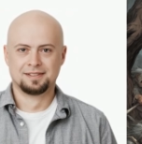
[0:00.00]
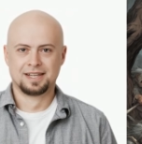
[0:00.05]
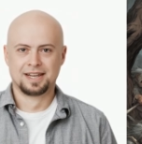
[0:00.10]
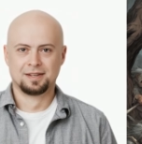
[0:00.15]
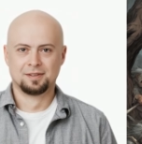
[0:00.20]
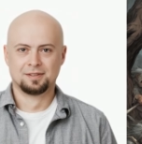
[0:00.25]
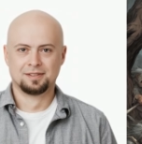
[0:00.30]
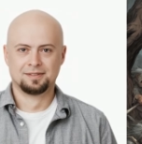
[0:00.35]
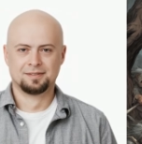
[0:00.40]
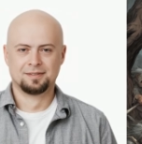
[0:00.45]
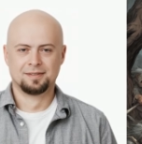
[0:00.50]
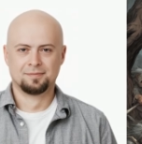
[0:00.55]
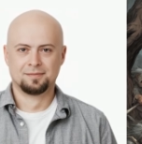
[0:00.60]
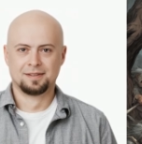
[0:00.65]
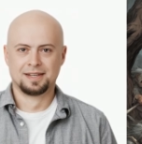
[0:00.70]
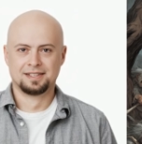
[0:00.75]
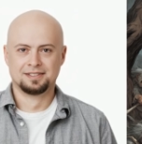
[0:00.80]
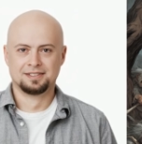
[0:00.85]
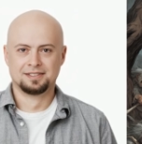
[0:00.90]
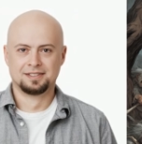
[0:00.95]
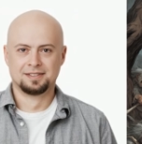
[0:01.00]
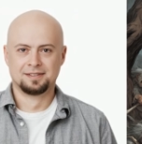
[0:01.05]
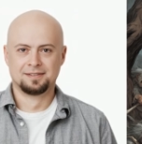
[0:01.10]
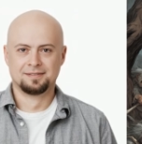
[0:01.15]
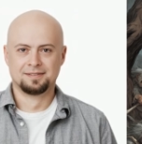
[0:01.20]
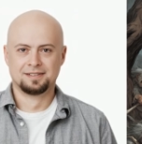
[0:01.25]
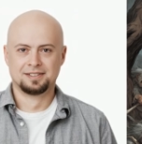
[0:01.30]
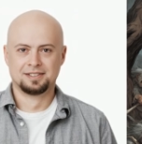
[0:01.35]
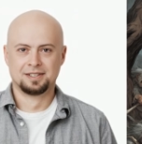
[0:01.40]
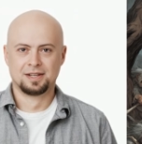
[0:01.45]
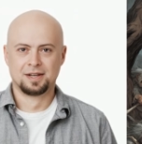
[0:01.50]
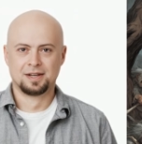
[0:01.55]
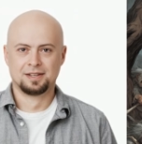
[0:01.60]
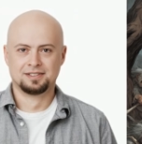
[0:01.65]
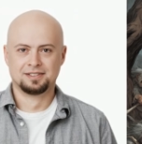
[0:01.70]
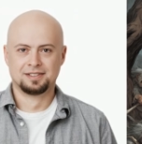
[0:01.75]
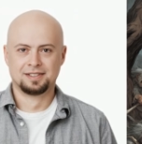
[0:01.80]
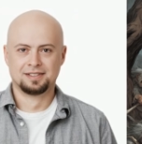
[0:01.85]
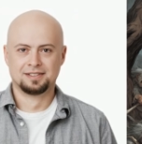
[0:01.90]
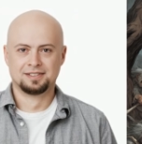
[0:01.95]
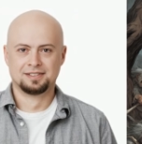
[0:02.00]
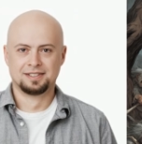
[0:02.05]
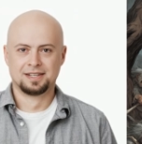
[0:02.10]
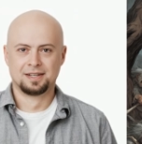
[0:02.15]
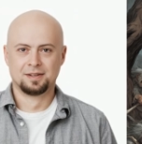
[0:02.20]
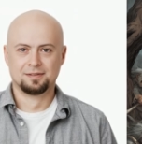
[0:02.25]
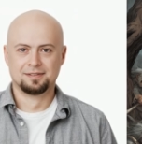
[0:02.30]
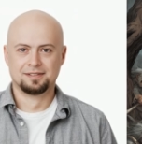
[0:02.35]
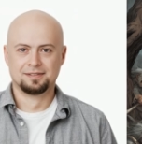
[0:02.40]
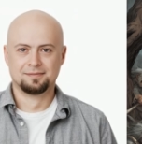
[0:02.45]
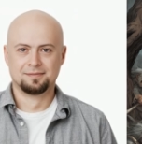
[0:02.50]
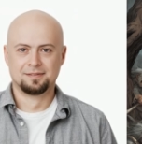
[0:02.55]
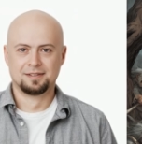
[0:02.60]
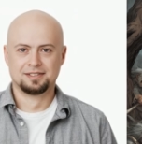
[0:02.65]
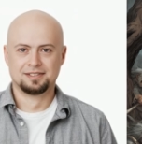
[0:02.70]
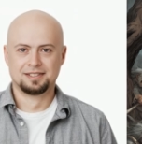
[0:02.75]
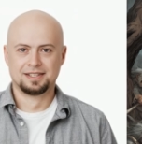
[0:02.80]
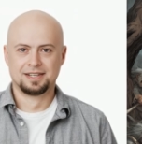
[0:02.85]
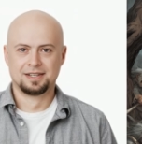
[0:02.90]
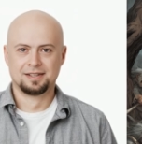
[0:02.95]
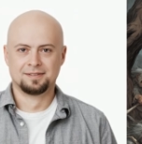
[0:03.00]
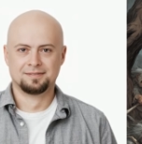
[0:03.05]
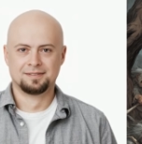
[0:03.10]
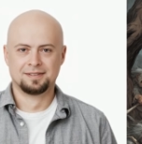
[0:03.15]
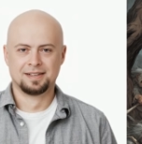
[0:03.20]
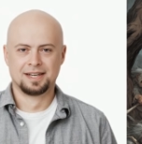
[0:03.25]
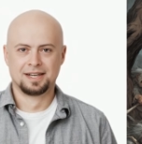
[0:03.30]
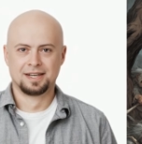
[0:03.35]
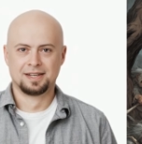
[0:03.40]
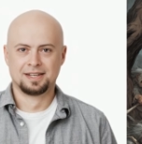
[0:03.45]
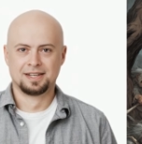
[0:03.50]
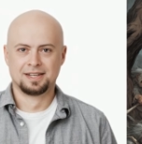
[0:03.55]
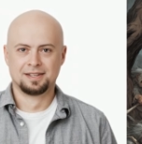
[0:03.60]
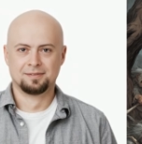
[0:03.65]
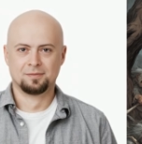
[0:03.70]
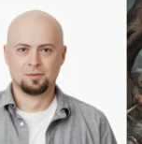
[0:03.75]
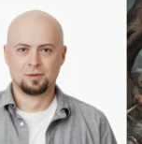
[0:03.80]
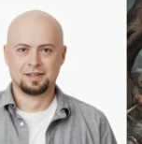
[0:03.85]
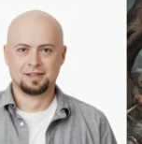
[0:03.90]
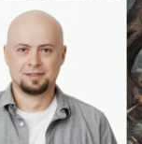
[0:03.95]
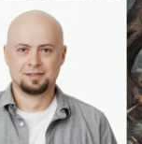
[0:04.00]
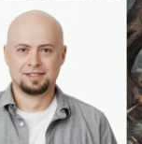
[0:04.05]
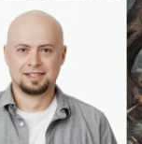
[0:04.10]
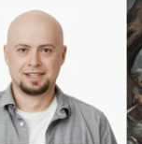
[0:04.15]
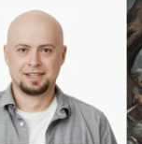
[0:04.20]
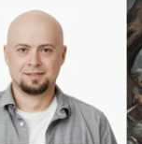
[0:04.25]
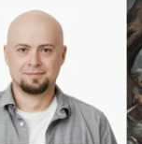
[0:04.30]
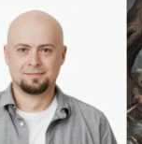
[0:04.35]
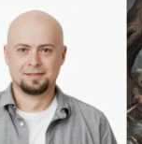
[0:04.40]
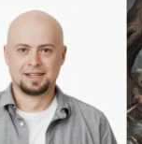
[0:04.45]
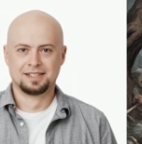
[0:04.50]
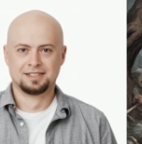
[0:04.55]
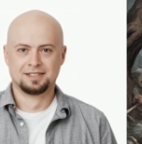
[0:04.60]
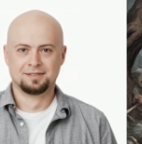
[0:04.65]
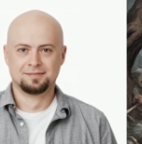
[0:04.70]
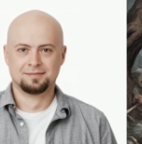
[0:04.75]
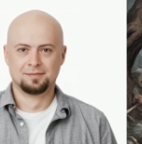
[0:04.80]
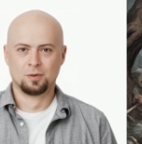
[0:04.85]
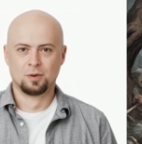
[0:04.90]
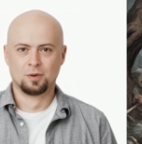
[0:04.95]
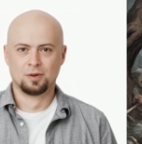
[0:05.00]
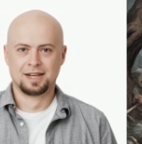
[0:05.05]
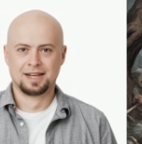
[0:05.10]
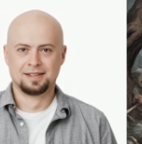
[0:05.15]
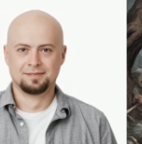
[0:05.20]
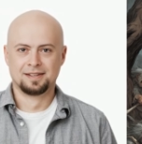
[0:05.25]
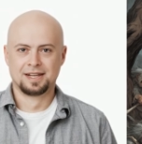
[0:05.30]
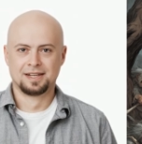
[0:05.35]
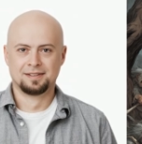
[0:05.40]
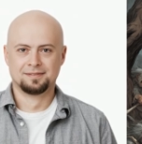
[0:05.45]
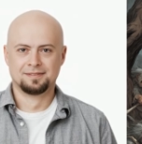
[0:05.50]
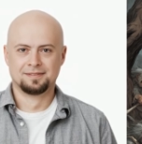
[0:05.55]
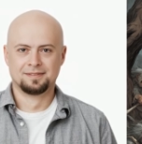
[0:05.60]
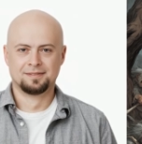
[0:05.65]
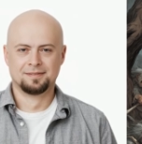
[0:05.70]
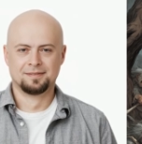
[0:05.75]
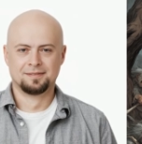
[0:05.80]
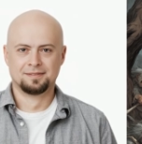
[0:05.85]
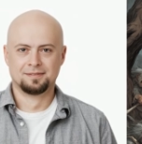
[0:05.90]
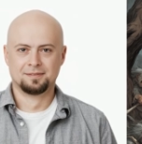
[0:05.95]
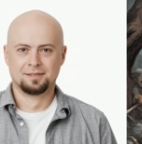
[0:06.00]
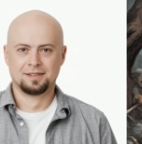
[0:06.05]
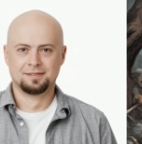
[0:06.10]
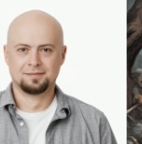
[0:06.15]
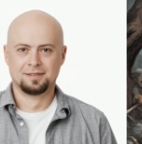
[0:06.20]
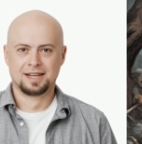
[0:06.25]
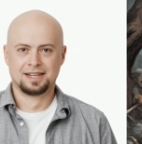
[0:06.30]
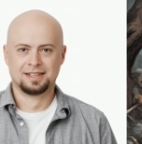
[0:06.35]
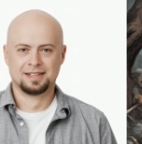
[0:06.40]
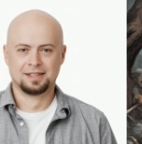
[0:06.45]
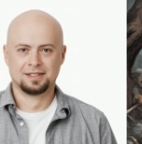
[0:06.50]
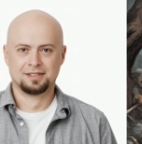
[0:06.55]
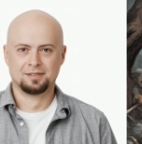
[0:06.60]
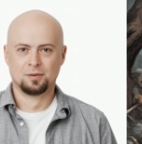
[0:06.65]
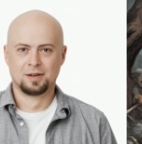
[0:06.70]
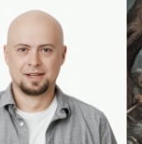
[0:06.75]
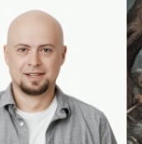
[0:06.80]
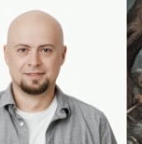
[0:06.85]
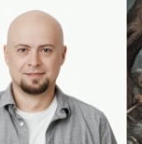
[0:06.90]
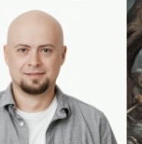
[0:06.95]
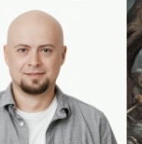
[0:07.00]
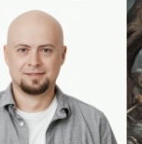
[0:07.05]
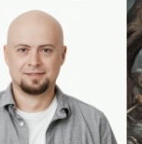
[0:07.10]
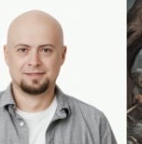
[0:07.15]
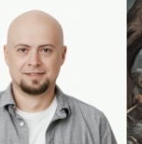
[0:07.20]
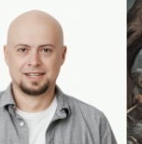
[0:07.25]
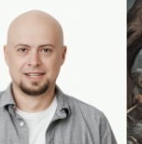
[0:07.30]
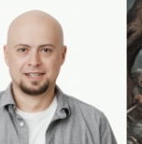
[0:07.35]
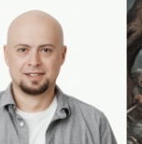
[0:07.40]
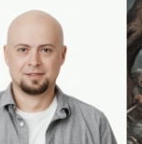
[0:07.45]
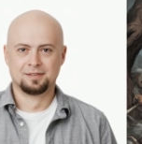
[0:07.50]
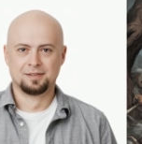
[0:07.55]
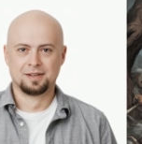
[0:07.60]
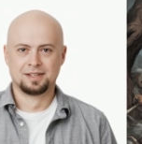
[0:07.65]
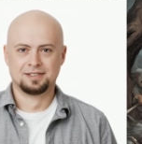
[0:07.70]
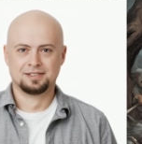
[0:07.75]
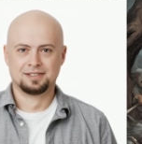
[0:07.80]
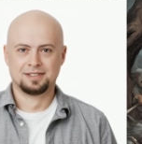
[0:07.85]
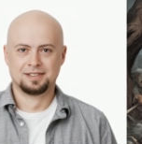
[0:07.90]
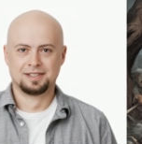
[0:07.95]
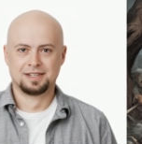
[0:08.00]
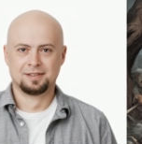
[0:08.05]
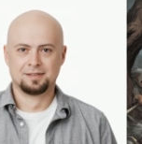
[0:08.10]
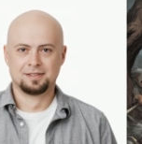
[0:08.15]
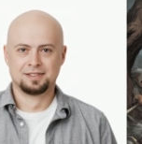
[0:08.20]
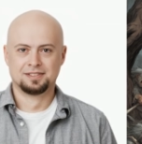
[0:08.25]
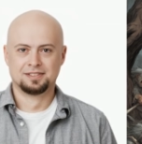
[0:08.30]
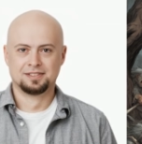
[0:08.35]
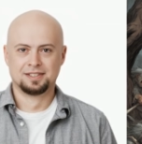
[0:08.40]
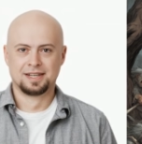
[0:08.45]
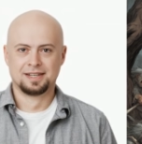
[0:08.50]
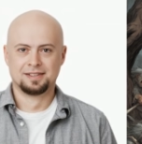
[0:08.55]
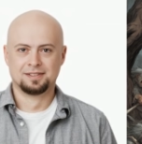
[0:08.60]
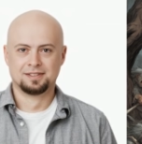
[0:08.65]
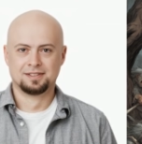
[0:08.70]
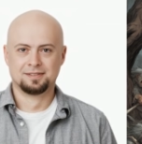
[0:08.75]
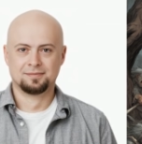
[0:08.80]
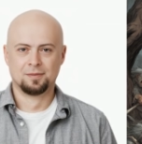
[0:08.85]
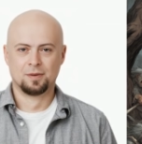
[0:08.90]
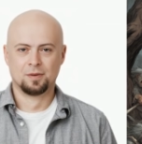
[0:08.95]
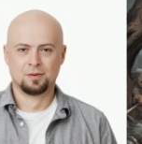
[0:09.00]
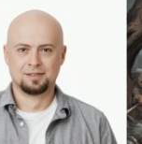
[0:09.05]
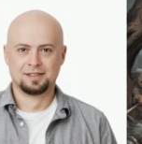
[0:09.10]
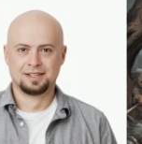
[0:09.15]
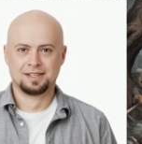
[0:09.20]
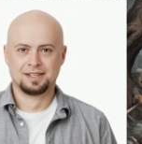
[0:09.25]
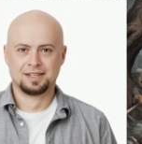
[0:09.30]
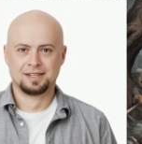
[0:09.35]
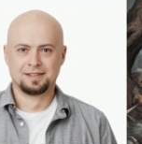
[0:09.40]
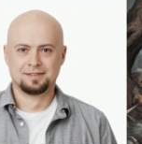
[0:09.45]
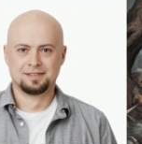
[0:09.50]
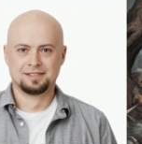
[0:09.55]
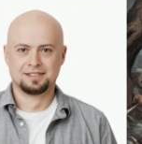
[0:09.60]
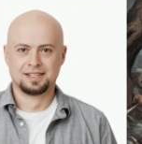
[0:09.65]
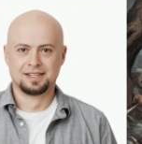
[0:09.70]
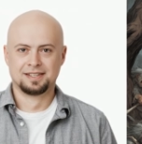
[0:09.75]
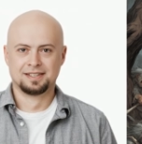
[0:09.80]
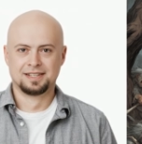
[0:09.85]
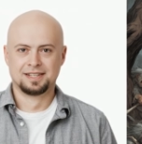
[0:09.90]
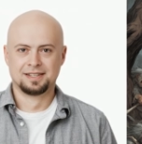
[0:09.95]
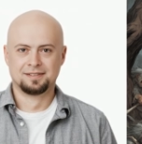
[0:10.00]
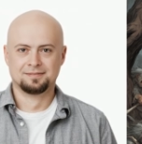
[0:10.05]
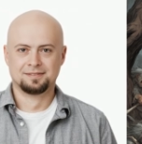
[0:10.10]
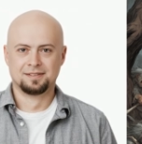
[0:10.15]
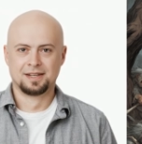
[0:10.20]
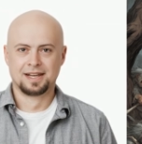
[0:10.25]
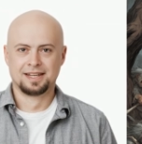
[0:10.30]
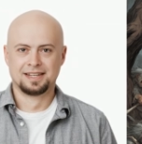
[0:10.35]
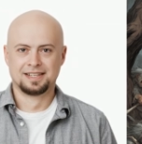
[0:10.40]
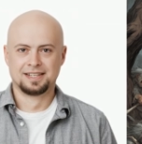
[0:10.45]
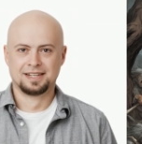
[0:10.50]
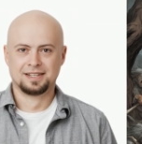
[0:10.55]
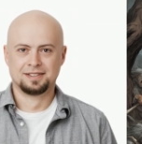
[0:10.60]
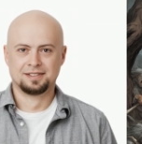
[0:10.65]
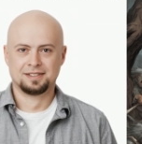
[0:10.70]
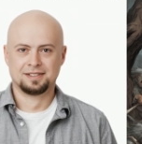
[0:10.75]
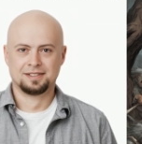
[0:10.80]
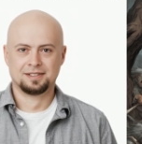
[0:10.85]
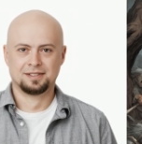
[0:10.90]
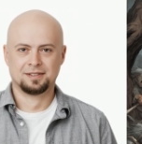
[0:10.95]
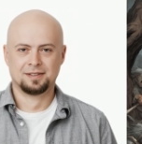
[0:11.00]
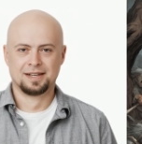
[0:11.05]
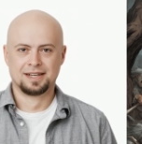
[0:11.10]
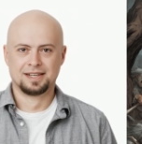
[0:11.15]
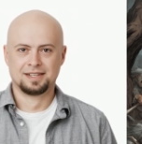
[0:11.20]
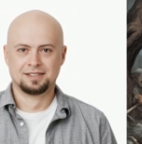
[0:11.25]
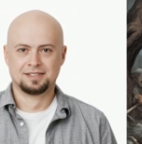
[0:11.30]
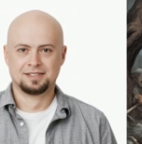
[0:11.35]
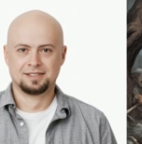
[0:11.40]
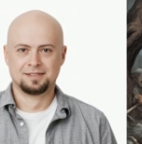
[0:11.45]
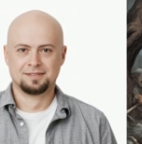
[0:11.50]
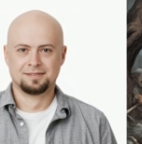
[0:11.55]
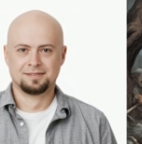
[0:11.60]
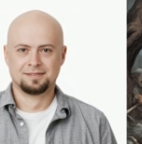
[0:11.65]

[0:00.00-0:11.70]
Out of the mist charged a stout, muscular figure wielding a massive warhammer. With a mighty swing, he crushed the nearest shadow spawn, sending it flying into the trees.